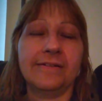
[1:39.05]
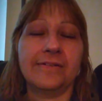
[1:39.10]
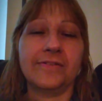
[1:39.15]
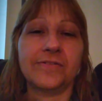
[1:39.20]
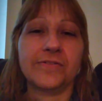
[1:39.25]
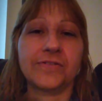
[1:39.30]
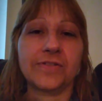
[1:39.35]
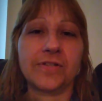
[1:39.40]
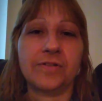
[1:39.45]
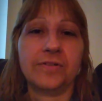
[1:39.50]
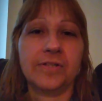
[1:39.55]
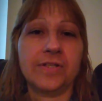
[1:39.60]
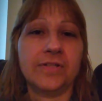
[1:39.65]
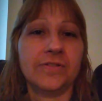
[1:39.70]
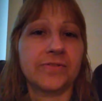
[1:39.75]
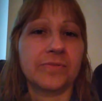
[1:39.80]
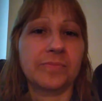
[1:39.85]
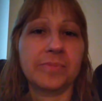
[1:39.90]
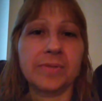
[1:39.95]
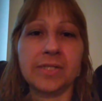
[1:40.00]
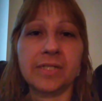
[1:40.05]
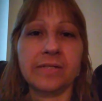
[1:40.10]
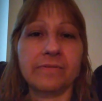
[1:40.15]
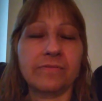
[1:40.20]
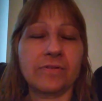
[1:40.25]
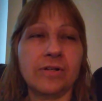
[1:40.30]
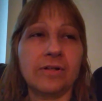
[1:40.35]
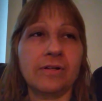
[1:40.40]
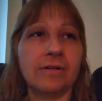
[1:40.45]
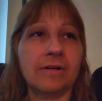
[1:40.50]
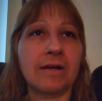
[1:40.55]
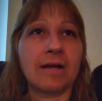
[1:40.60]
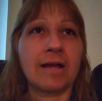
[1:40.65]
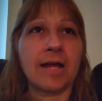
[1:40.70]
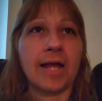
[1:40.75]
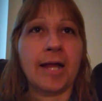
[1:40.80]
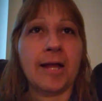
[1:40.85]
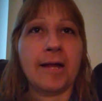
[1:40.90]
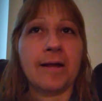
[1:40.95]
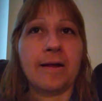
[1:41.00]
So he's a believer.
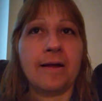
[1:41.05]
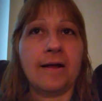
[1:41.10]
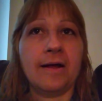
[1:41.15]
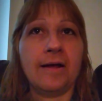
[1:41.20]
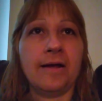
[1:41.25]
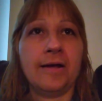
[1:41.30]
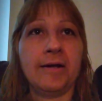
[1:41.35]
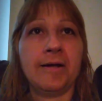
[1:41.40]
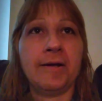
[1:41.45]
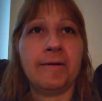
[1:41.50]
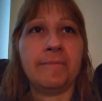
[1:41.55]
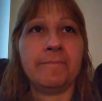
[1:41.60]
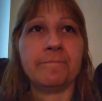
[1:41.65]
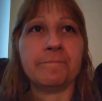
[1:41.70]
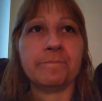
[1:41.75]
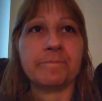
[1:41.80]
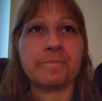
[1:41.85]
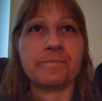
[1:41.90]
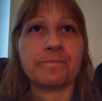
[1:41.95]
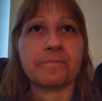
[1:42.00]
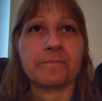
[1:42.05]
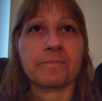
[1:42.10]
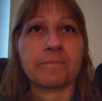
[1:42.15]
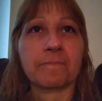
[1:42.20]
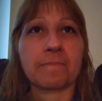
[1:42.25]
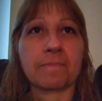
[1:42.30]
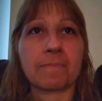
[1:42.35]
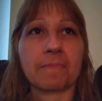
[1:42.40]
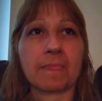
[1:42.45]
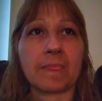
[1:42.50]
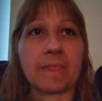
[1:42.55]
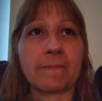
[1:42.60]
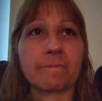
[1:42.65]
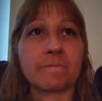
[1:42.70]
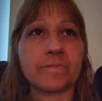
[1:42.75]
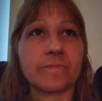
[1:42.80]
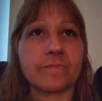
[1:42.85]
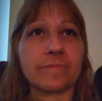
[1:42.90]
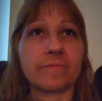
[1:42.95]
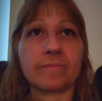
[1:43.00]
Um,
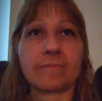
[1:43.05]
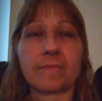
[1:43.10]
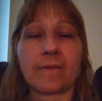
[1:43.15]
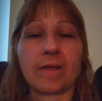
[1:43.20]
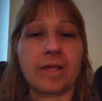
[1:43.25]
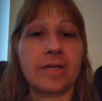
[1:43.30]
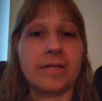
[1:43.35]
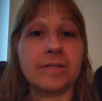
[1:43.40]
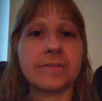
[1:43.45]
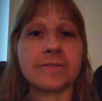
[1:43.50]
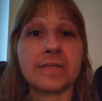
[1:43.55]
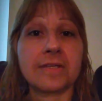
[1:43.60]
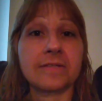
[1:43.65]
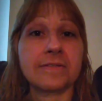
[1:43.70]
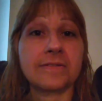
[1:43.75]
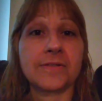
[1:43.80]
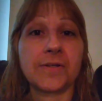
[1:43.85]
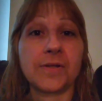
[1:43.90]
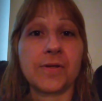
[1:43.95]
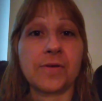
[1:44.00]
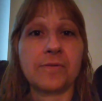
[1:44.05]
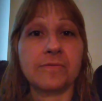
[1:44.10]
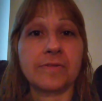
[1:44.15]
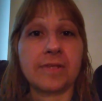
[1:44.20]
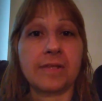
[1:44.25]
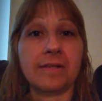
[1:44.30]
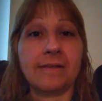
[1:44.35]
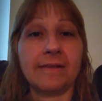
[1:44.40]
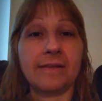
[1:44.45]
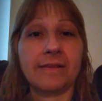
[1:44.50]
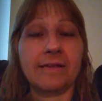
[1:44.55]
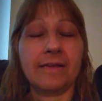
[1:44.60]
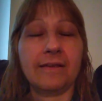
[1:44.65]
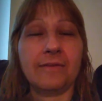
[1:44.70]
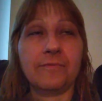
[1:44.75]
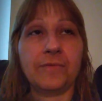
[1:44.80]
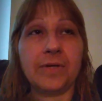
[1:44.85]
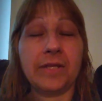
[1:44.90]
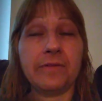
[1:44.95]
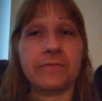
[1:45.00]
he says, you know, that eh,
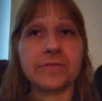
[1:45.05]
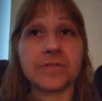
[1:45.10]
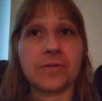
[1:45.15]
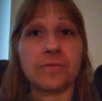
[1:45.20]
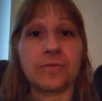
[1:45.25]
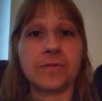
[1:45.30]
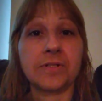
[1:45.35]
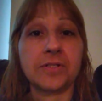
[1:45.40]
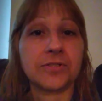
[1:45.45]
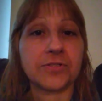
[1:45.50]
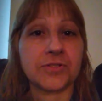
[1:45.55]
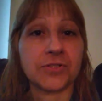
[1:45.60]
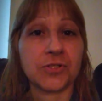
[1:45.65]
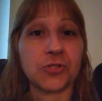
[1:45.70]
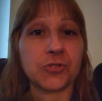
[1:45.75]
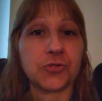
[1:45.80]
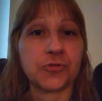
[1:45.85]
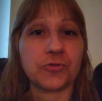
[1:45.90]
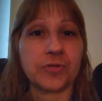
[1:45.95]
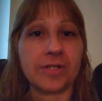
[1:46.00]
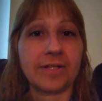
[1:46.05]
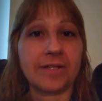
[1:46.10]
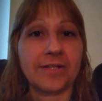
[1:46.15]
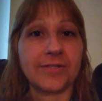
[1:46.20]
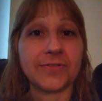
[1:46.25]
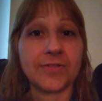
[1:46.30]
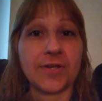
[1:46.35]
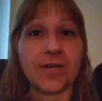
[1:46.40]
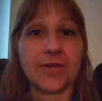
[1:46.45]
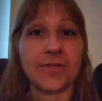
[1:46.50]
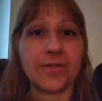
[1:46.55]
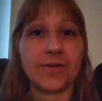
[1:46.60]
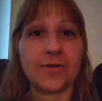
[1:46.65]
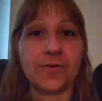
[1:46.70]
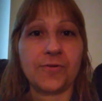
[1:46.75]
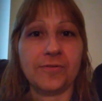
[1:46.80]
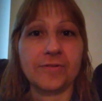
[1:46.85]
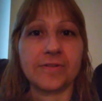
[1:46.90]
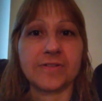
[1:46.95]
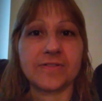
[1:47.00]
when he was going into surgery, he saw the
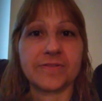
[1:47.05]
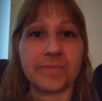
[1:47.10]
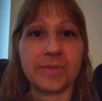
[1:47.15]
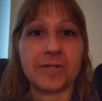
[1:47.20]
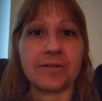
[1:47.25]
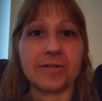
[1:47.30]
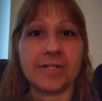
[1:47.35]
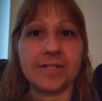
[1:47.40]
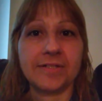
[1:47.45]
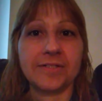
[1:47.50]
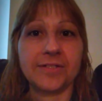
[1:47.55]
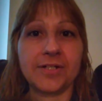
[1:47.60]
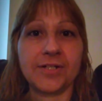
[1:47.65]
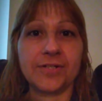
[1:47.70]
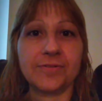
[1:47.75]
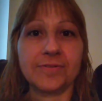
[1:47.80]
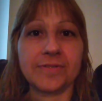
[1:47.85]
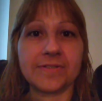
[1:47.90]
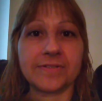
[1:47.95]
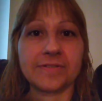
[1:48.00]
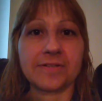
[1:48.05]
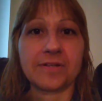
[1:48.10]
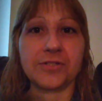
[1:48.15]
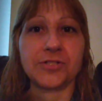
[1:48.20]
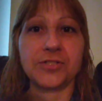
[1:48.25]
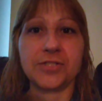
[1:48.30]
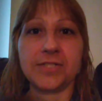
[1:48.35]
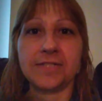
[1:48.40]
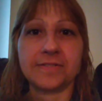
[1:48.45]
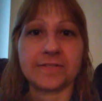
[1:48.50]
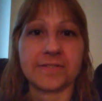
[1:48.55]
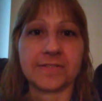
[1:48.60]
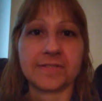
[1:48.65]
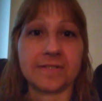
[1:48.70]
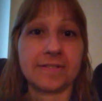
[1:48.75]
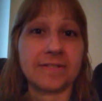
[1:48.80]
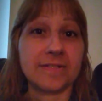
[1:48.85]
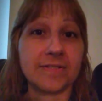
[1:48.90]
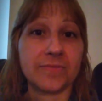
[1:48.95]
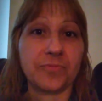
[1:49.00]
Holy Spirit. You know, he saw Jesus
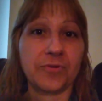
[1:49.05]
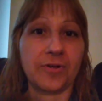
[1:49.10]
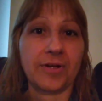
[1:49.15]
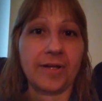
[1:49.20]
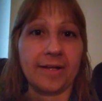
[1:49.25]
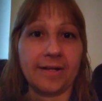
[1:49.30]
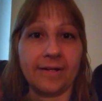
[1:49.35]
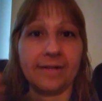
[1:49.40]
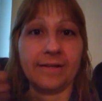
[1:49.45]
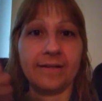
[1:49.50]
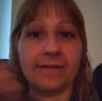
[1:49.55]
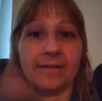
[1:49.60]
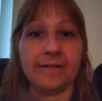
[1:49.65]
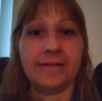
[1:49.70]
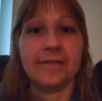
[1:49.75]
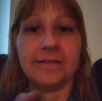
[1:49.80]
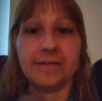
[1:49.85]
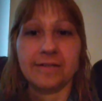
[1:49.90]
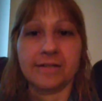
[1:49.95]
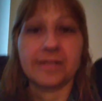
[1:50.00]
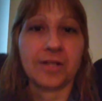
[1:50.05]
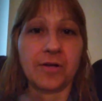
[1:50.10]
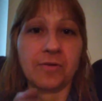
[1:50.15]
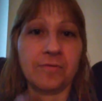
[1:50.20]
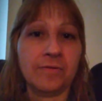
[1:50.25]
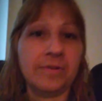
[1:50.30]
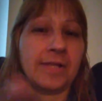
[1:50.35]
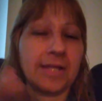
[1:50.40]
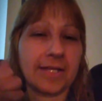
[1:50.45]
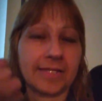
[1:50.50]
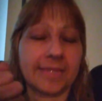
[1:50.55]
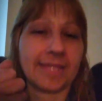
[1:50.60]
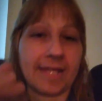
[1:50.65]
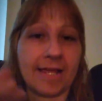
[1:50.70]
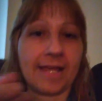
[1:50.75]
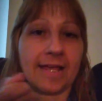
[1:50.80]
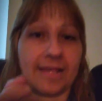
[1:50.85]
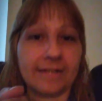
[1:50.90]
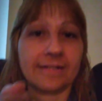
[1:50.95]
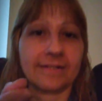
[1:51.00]
in his brain, going like
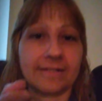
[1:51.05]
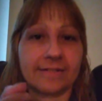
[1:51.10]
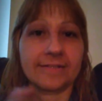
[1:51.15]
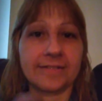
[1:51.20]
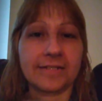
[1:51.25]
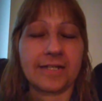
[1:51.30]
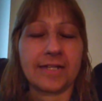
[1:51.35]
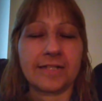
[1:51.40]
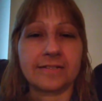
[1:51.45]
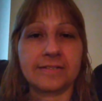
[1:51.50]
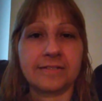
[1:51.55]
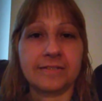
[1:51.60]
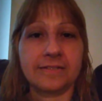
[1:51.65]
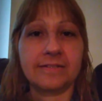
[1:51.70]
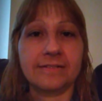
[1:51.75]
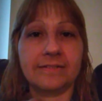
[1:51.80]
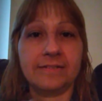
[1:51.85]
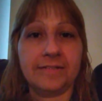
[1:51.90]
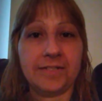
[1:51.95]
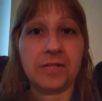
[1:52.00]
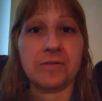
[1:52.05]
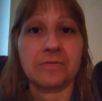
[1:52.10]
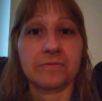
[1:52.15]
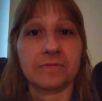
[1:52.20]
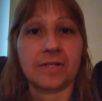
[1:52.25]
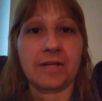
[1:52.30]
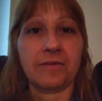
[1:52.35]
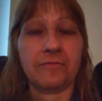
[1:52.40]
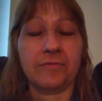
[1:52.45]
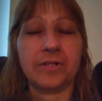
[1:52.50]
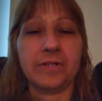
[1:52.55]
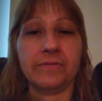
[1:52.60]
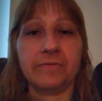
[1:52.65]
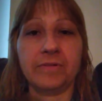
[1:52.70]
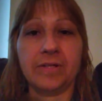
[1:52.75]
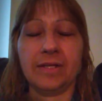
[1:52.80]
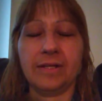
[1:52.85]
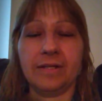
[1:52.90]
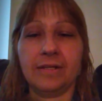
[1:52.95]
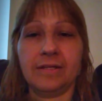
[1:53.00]
that to get to you know get rid of
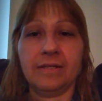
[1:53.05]
it.